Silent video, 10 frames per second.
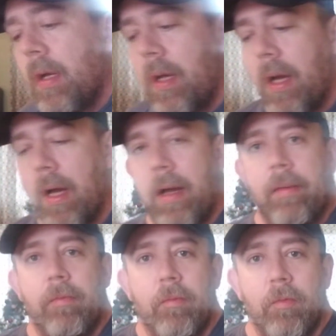We're
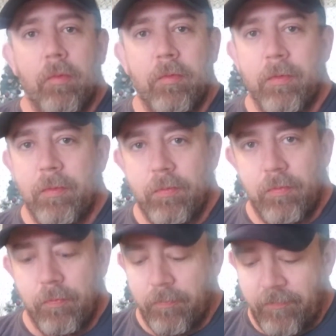
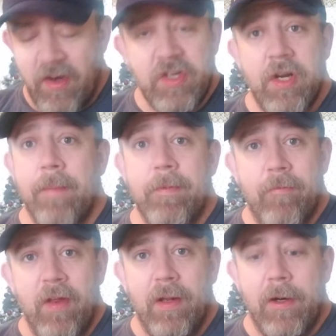finishing up the
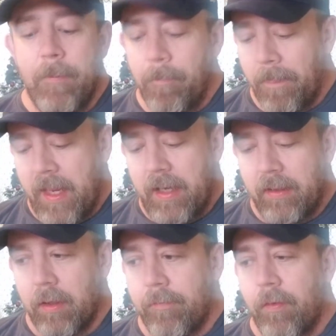filler and
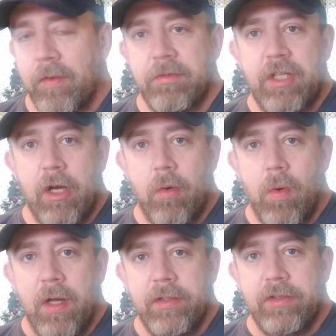looking for the obscure
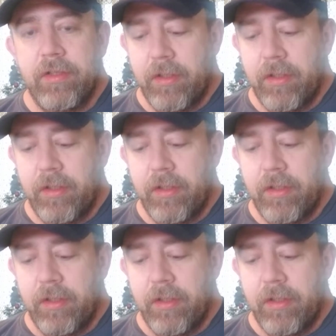ones.